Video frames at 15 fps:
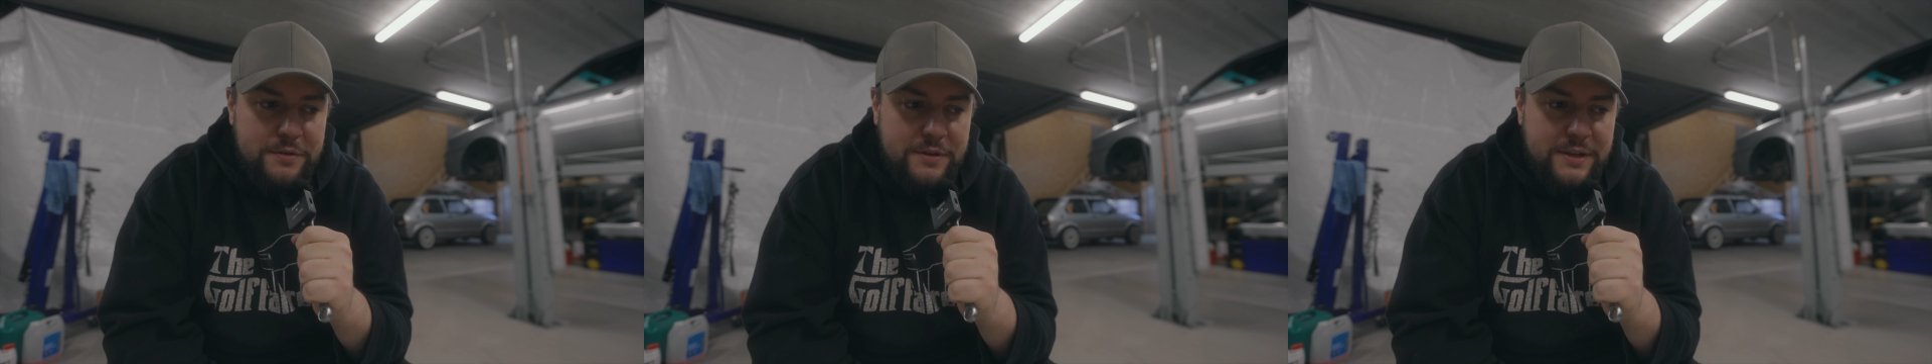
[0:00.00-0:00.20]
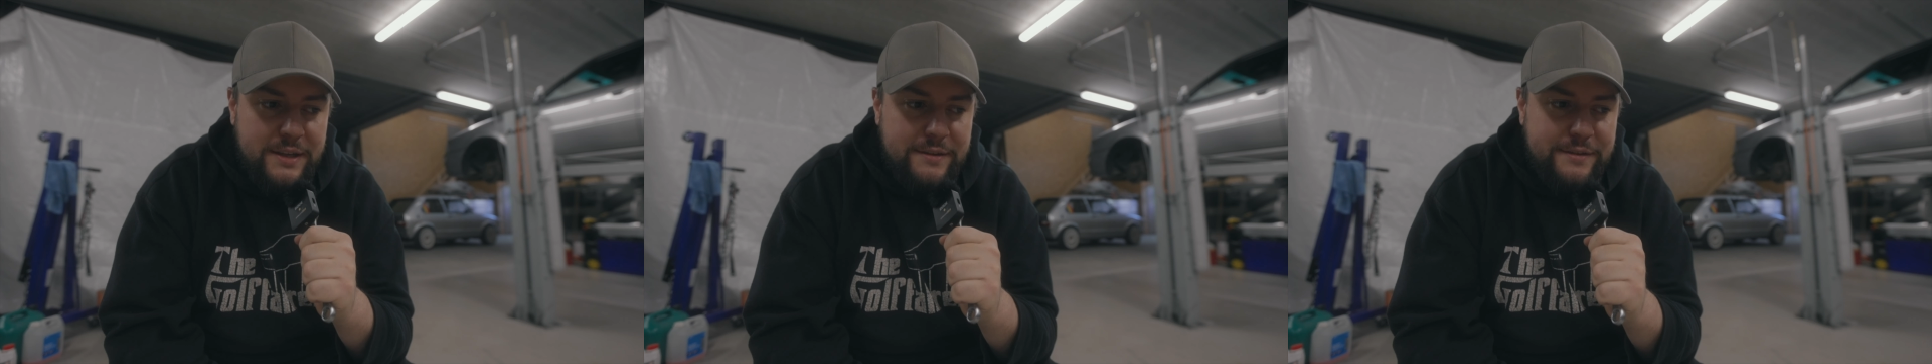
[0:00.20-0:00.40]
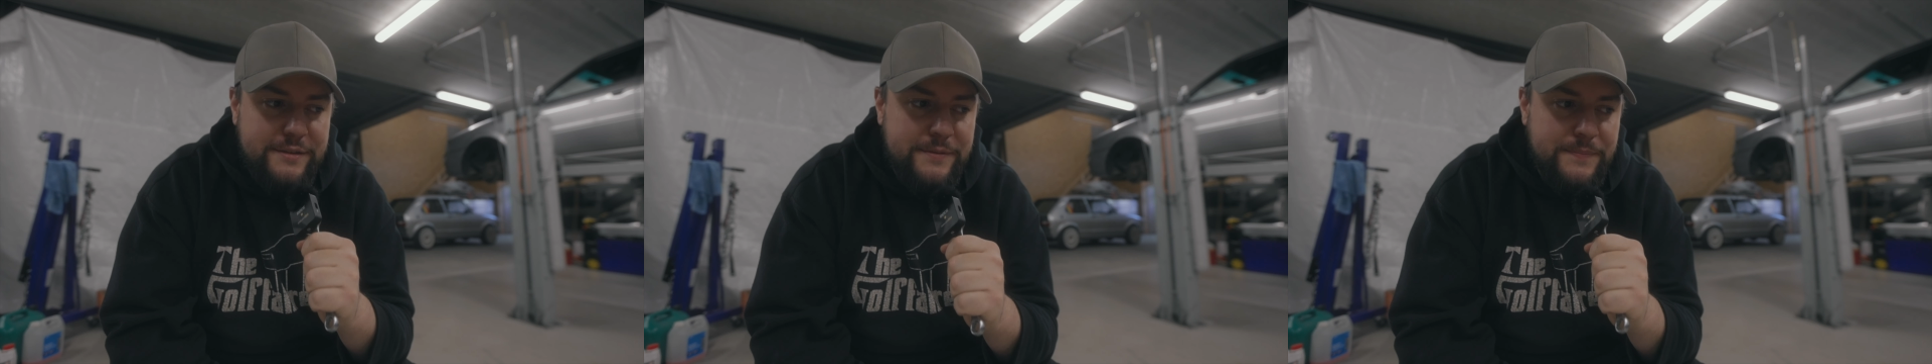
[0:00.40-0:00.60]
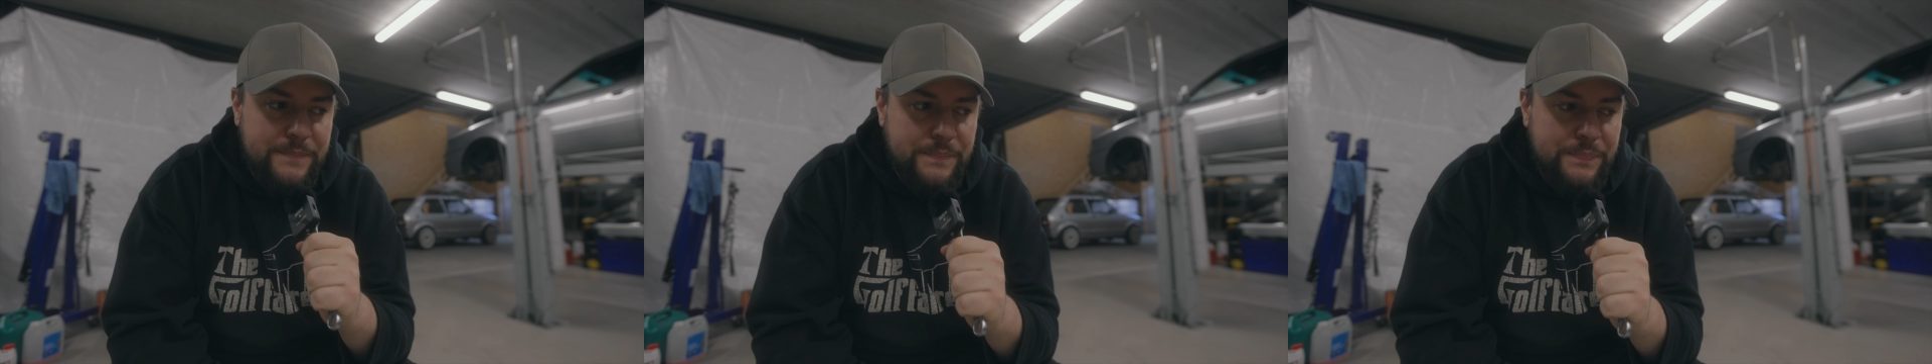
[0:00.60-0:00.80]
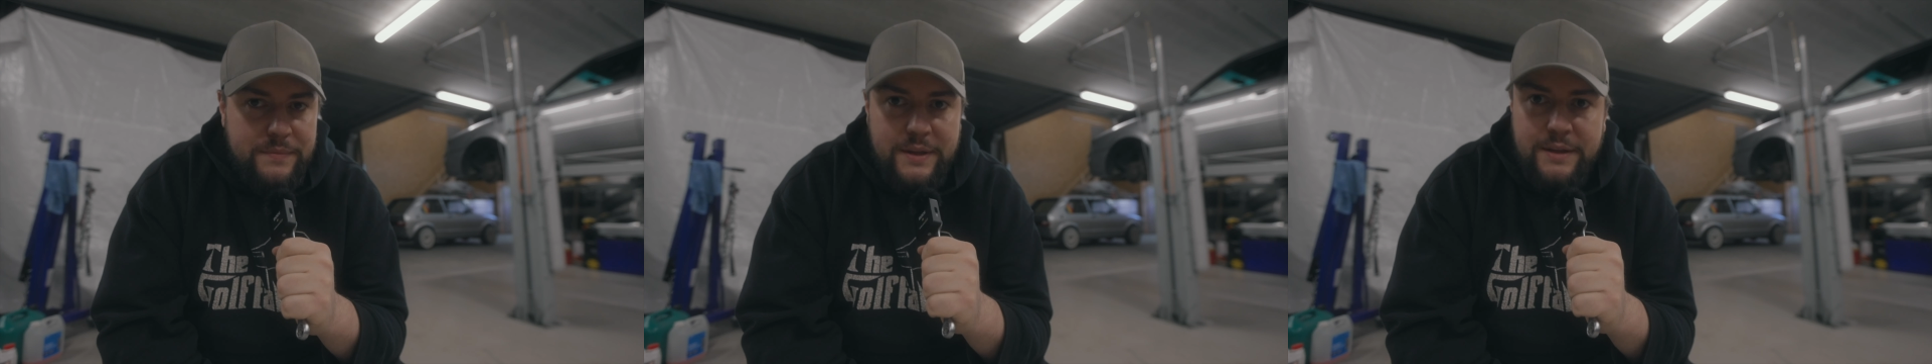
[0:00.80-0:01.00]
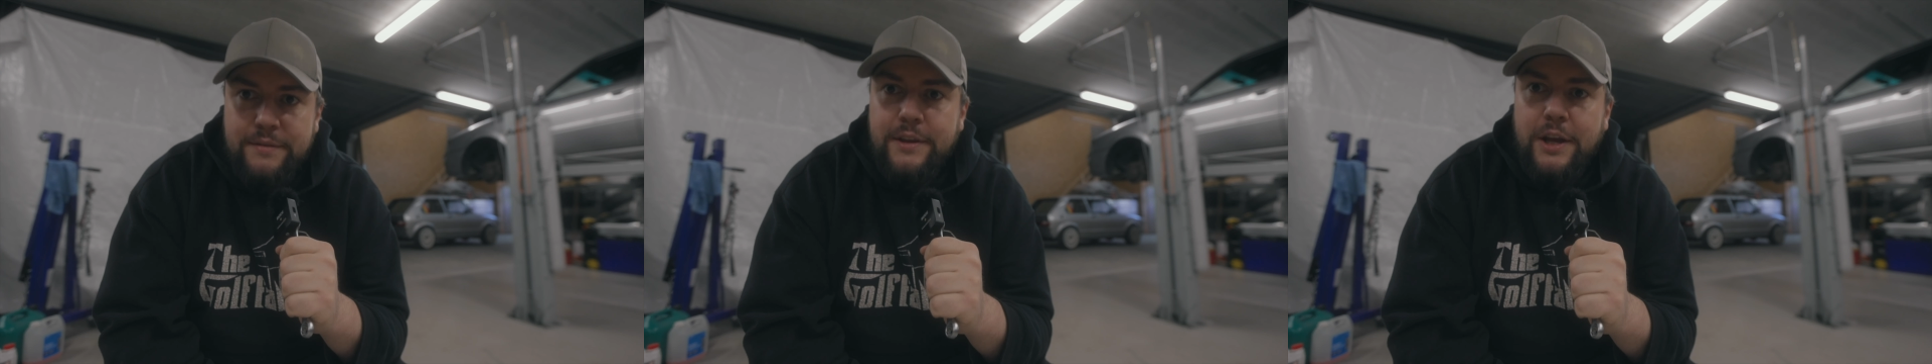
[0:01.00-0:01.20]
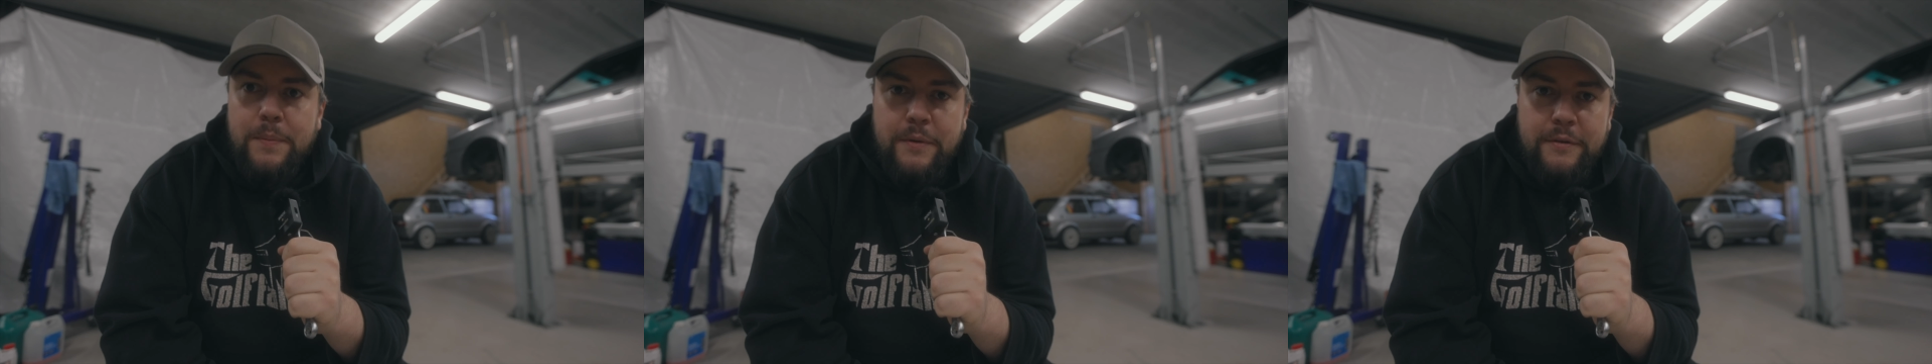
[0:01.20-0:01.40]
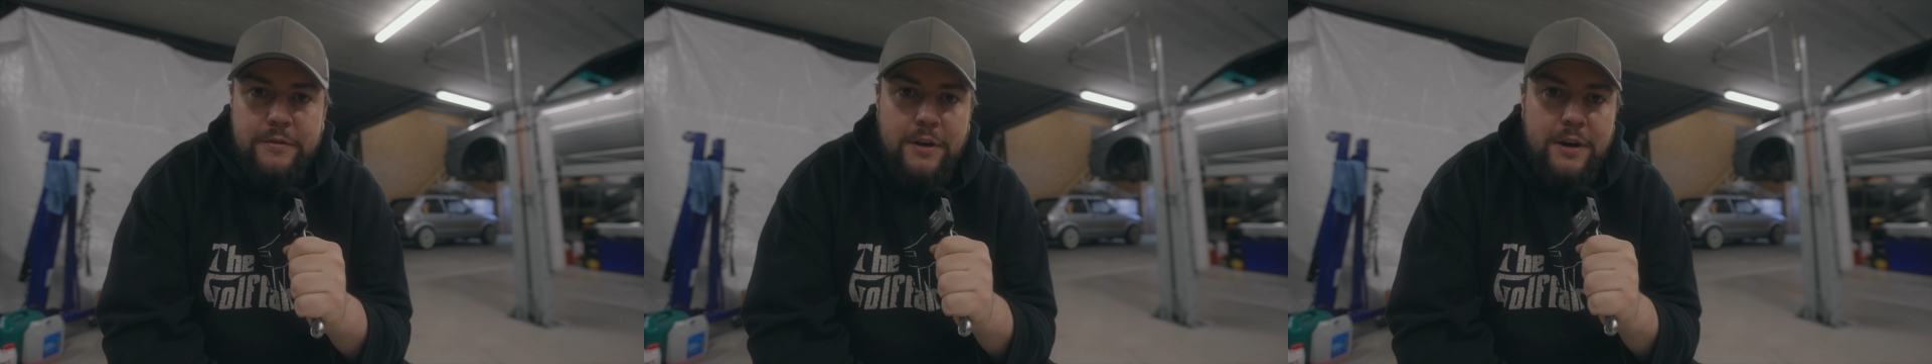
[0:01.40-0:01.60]
to these
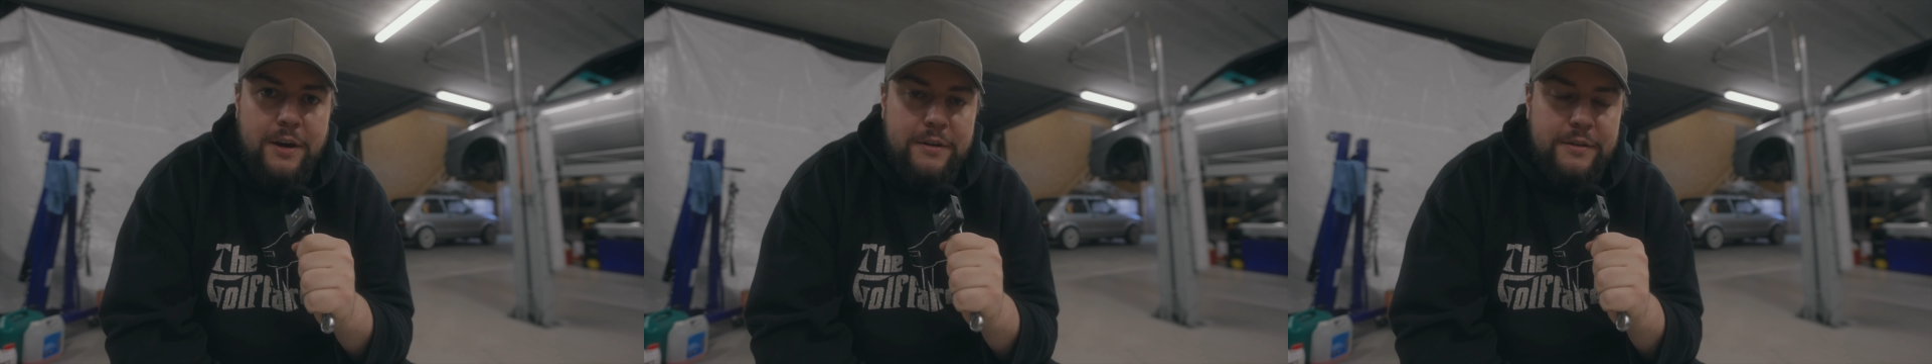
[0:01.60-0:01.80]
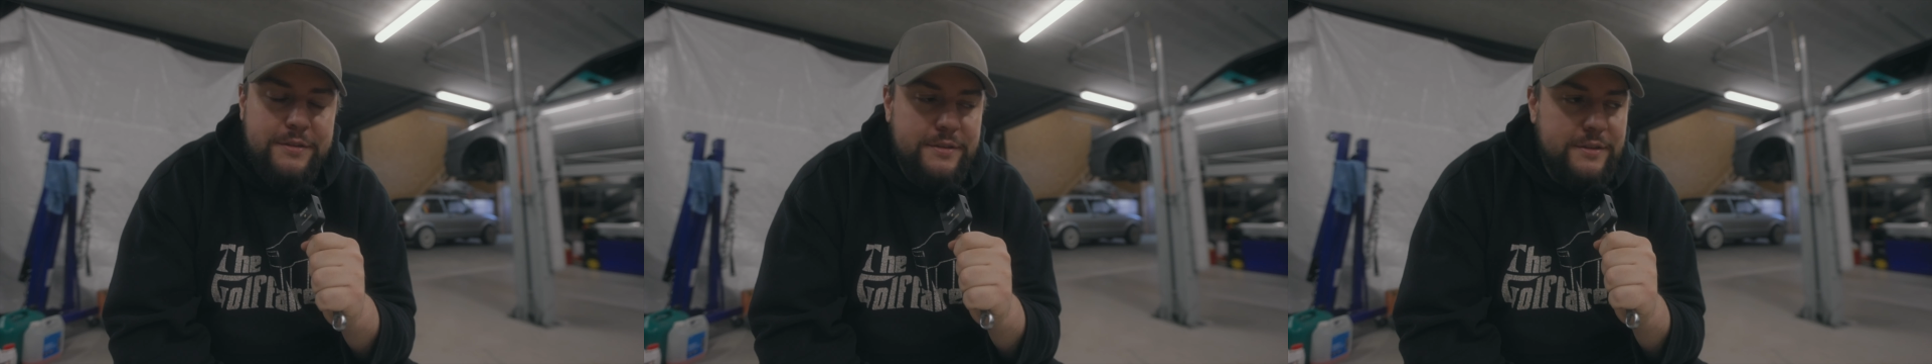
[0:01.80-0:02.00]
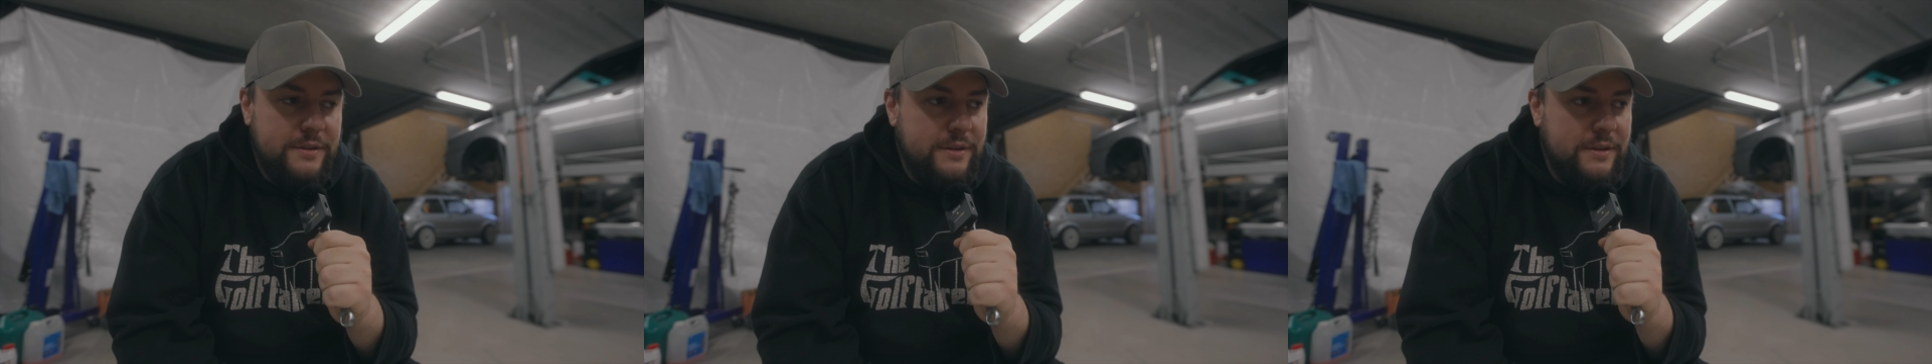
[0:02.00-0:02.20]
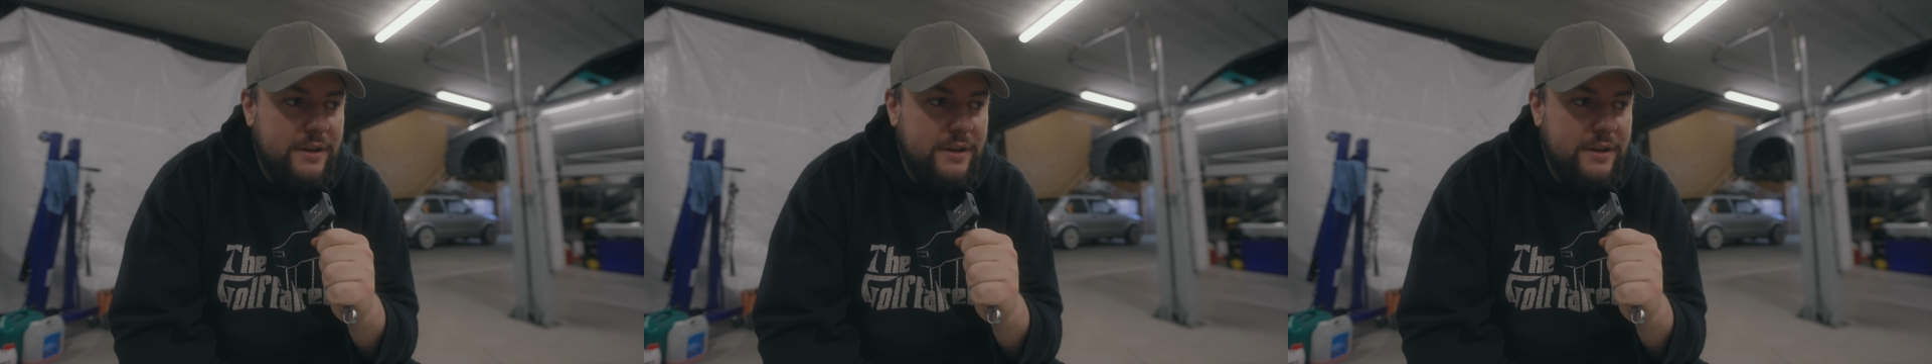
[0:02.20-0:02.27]
type of cars.